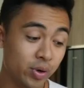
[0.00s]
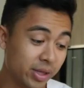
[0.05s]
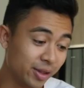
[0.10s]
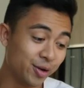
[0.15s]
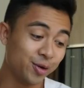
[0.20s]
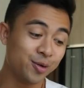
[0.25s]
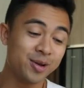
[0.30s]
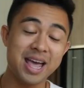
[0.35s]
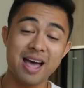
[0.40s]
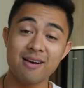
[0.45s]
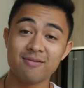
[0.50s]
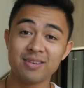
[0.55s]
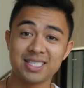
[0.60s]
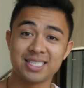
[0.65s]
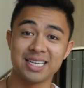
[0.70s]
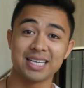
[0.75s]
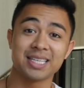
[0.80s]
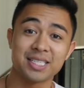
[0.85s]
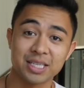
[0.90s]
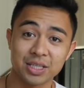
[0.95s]
We literally have a
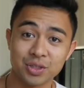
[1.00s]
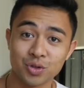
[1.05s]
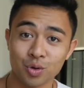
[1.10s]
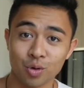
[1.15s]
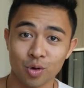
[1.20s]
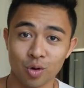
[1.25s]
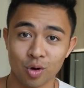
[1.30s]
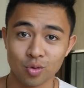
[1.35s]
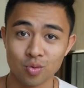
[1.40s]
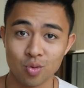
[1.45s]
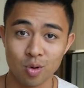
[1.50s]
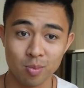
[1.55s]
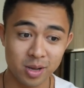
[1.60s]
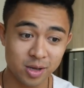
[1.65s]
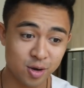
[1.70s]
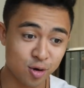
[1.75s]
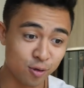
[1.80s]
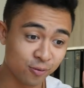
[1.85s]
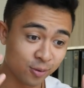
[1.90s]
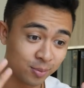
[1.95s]
62-year-old
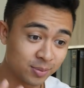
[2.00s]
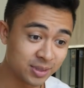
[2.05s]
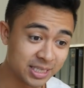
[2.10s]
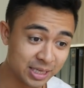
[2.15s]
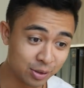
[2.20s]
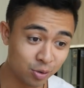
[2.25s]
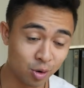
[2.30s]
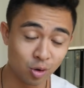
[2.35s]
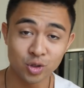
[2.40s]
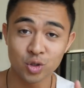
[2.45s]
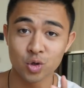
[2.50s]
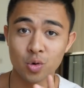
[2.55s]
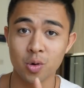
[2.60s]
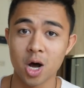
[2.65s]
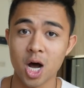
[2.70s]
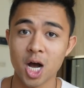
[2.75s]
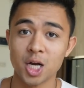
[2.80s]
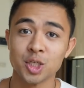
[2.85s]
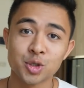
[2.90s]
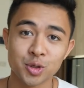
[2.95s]
woman go from zero to
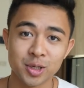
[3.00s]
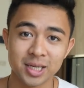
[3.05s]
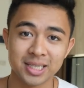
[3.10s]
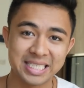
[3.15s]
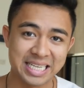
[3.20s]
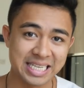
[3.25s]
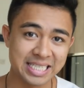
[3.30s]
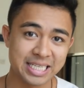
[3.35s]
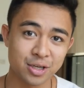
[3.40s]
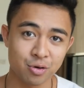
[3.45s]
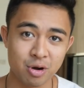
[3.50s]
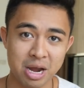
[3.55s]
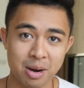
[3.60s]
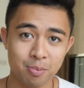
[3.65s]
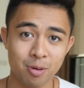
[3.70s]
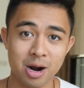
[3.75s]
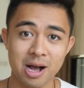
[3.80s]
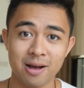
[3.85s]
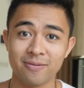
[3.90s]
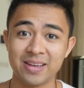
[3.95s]
160
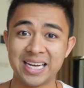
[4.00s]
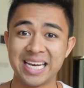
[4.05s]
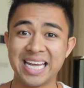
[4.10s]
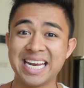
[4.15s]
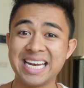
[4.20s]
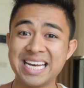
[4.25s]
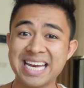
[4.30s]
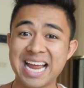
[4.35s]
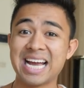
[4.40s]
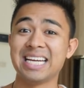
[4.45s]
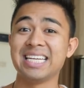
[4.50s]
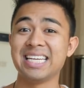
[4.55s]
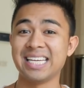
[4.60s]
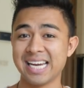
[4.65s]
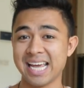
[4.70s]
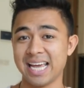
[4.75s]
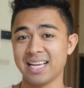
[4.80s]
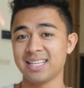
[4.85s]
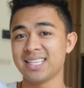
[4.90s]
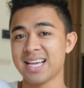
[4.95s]
grand profit in 90
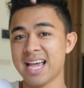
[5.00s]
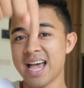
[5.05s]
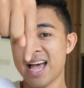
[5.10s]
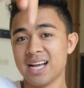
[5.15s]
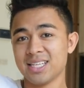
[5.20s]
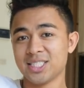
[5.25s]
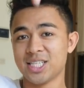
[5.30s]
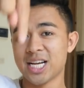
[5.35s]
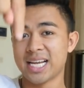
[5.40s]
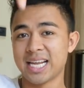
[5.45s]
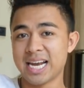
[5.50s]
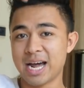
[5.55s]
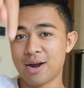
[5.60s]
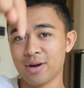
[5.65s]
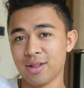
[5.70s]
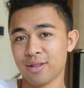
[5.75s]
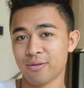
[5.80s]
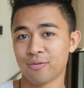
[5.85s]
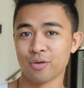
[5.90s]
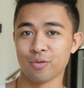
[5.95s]
days. Check it
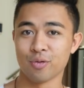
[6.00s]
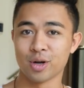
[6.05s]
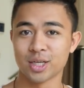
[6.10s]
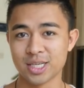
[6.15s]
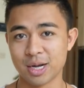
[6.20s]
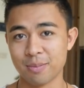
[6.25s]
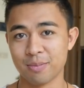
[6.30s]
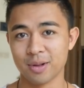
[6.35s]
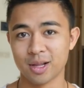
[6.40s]
out in the free workshop